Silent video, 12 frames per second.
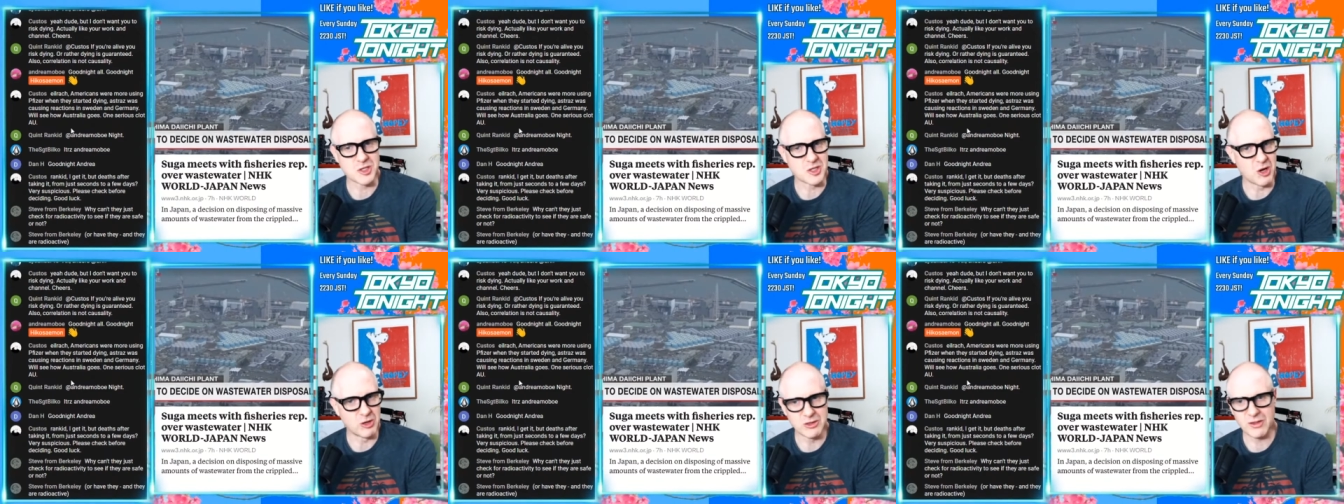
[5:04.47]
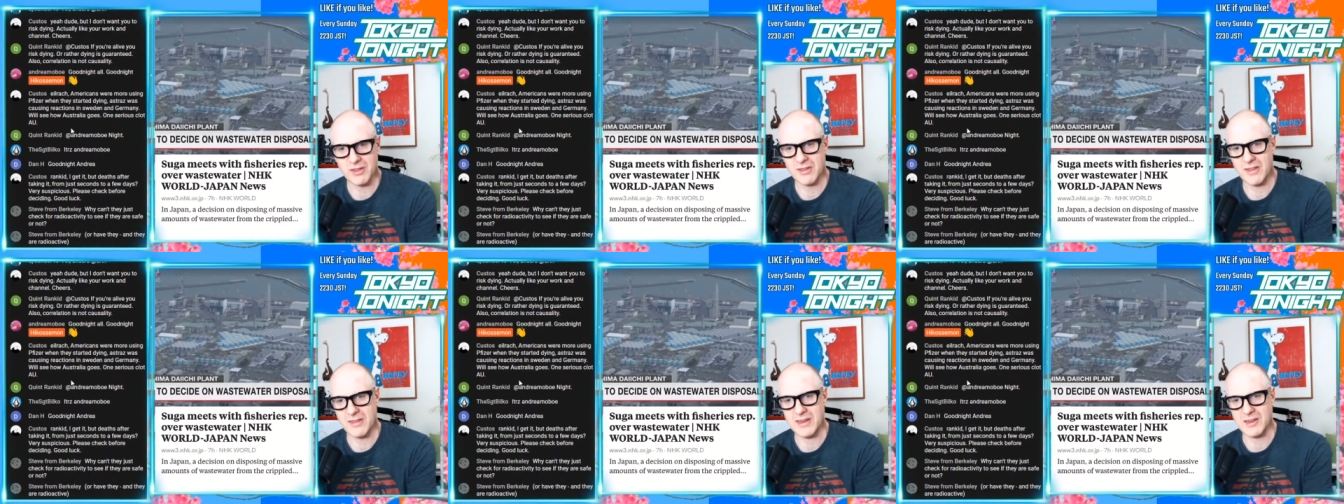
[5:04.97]
the only thing
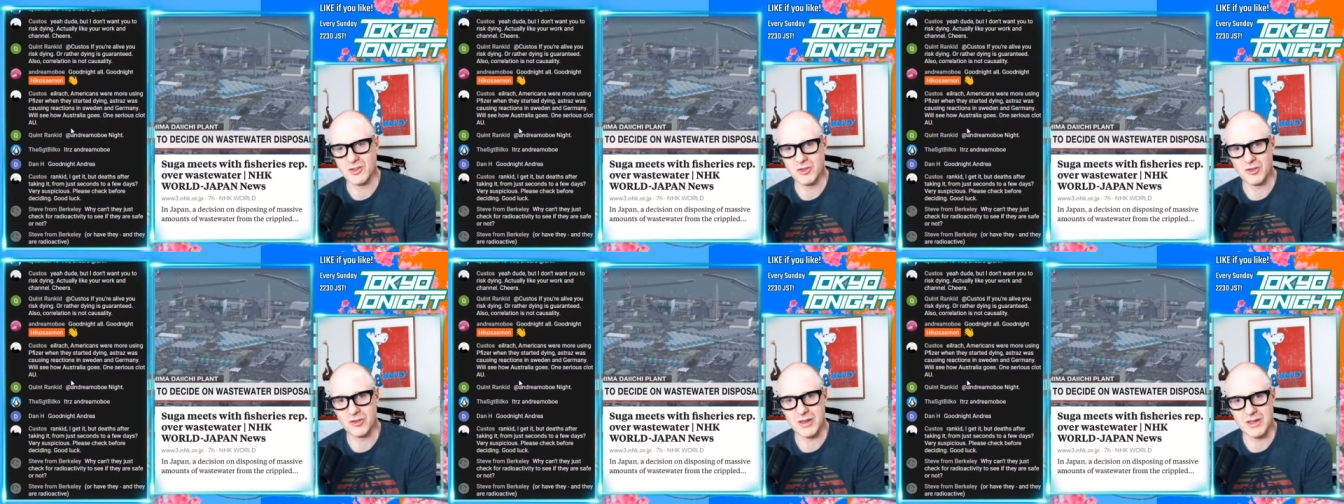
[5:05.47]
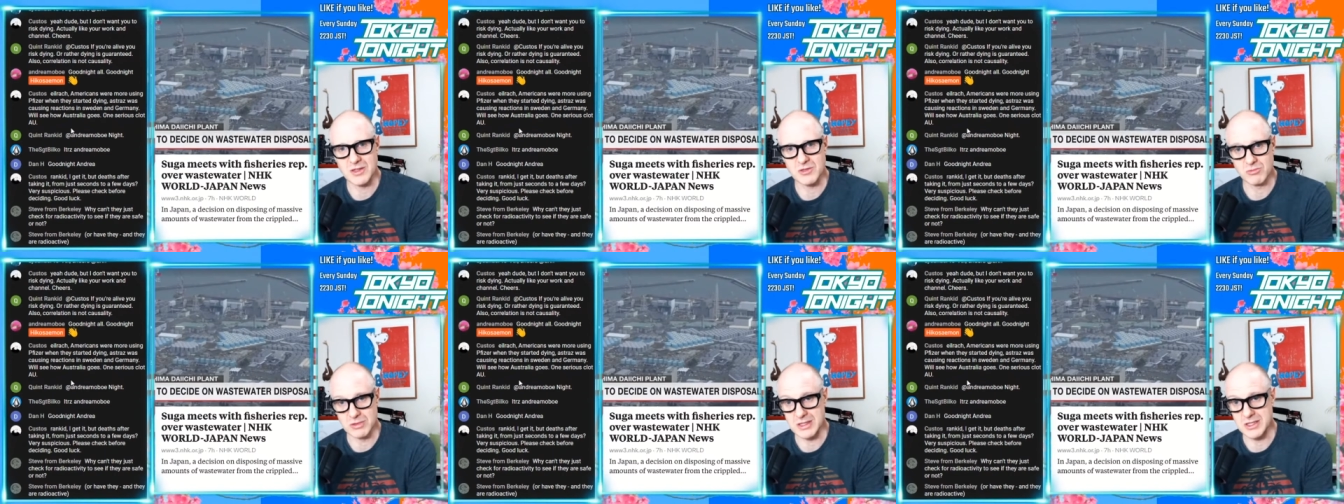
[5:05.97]
that they can do
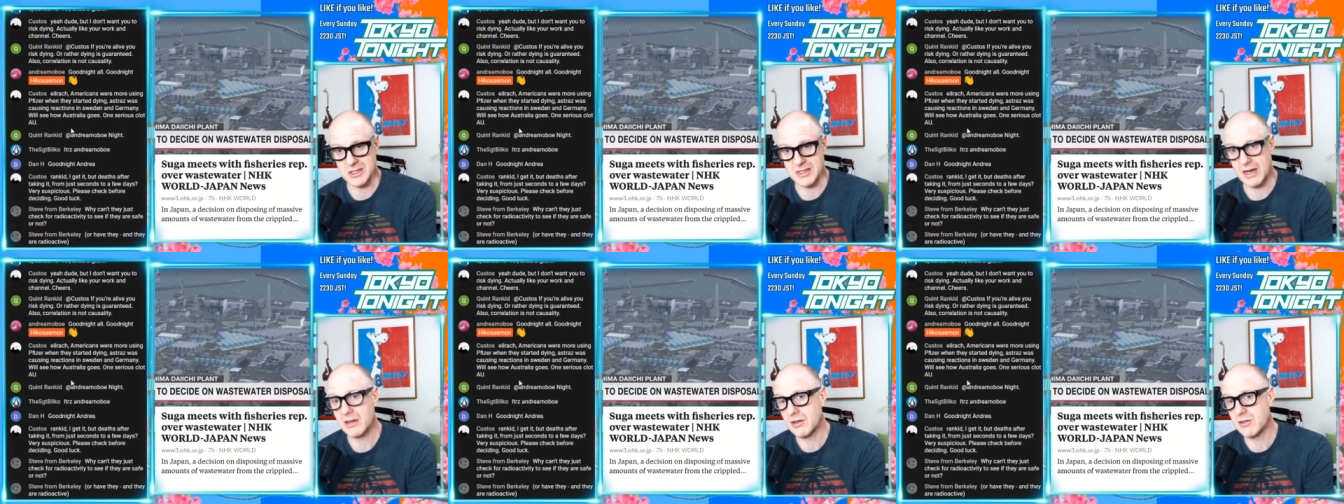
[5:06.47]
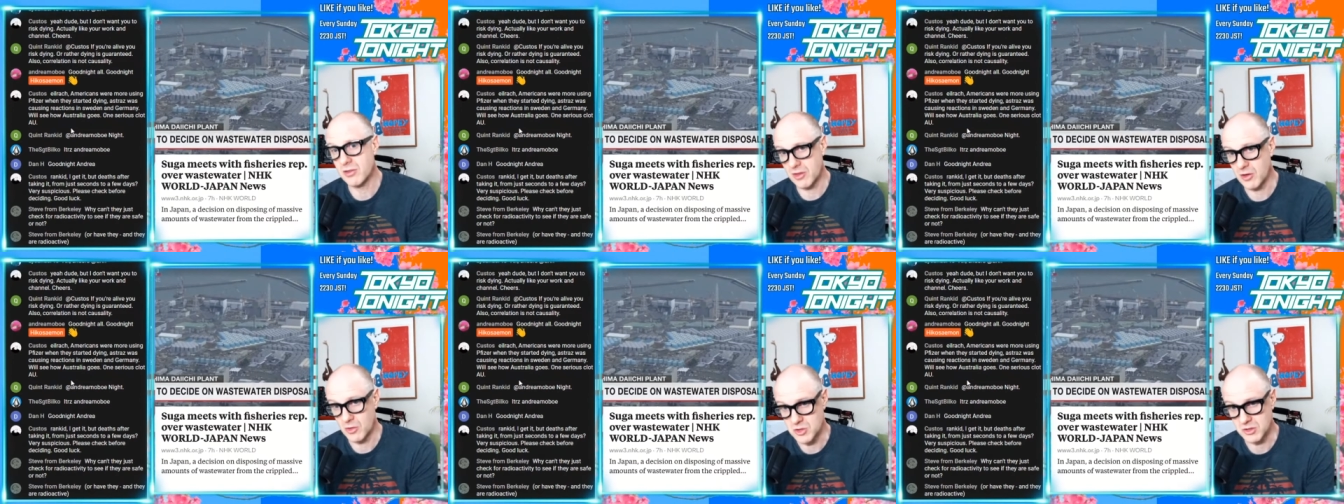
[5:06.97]
is release it out into
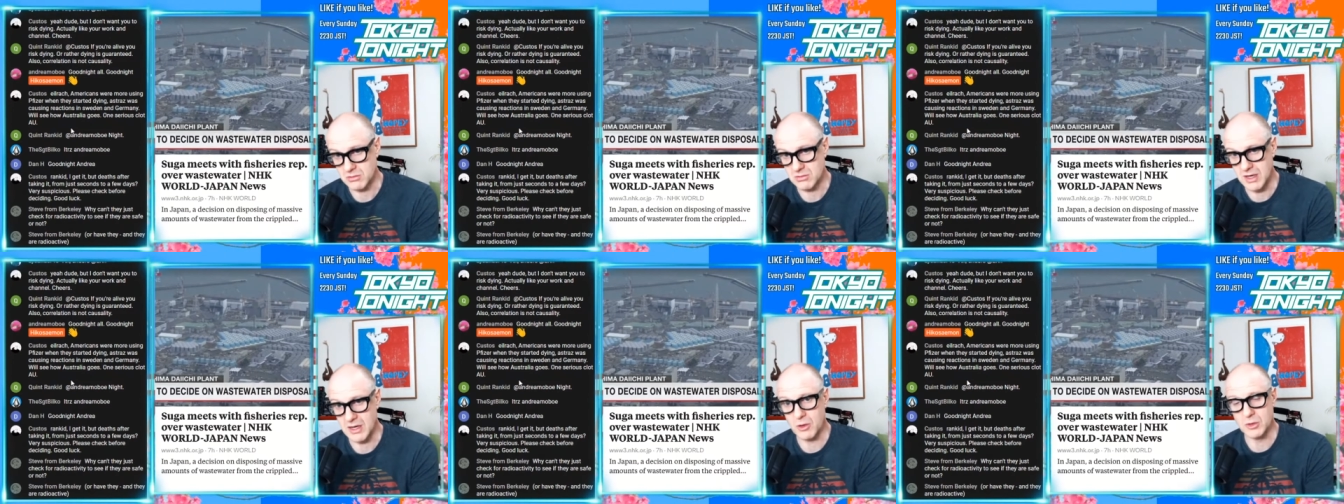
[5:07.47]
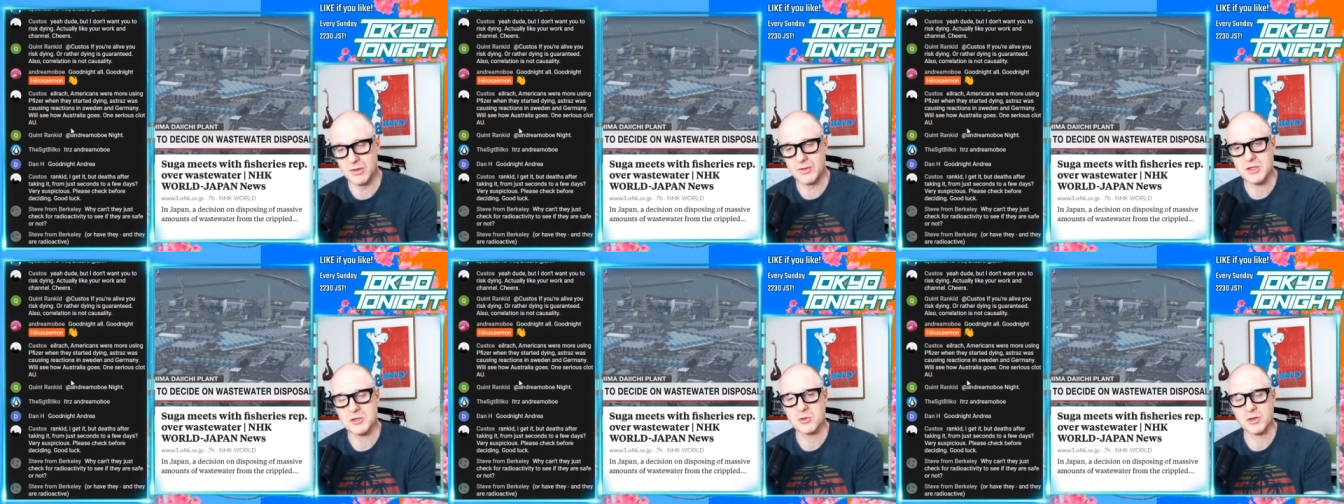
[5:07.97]
the ocean, uh, all of
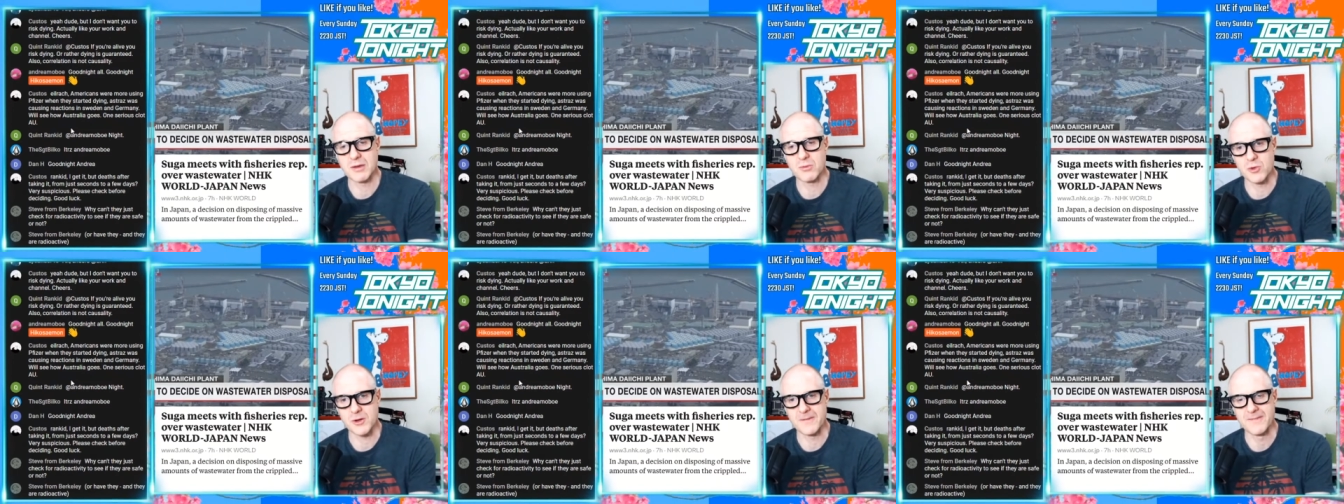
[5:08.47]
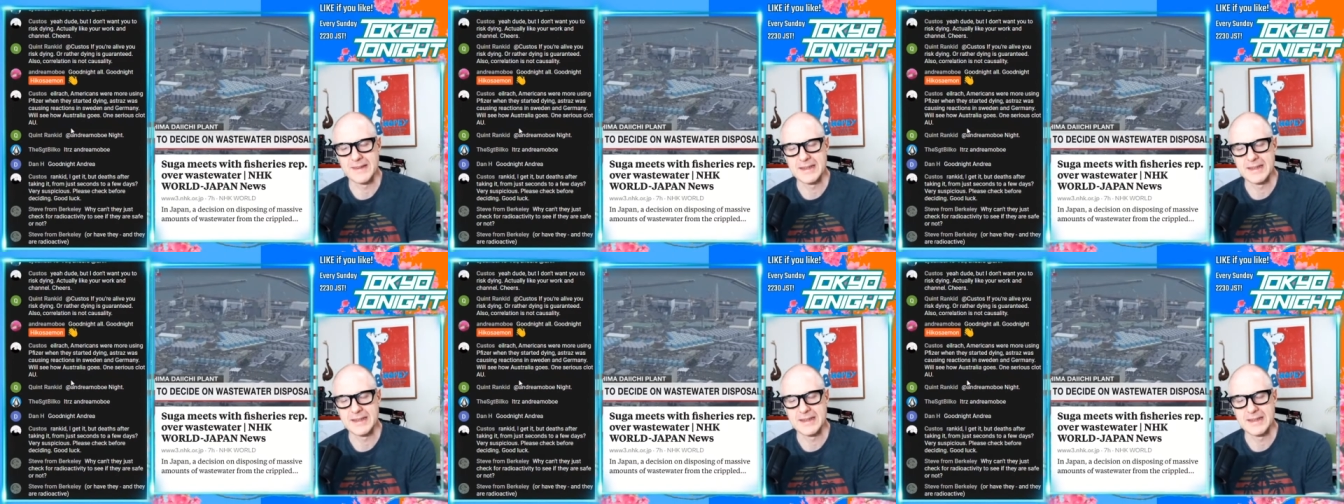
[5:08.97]
this stored up water.